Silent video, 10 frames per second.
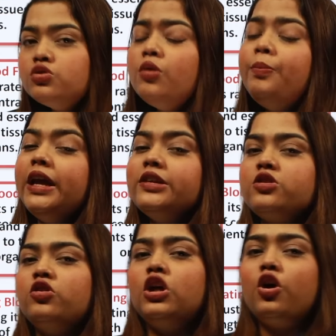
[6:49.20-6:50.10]
so
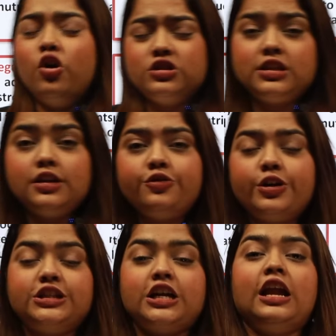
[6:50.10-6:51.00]
based on the
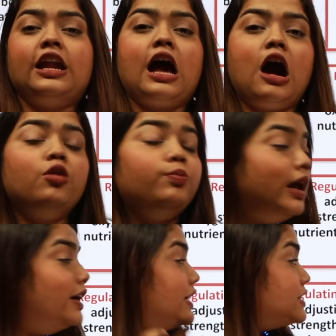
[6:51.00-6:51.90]
concentration and how
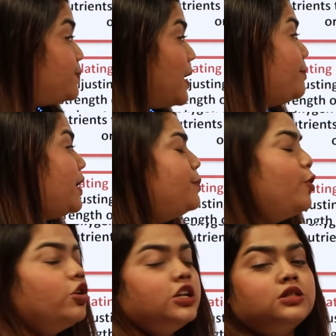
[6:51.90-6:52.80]
blood is pumping,
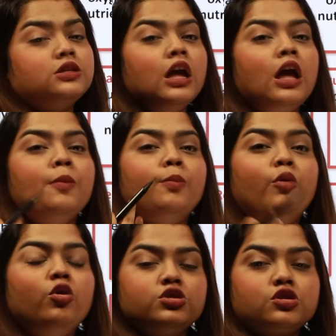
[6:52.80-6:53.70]
bodies,
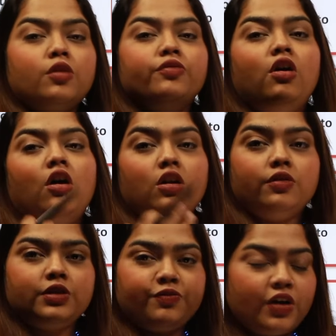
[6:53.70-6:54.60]
most of all of the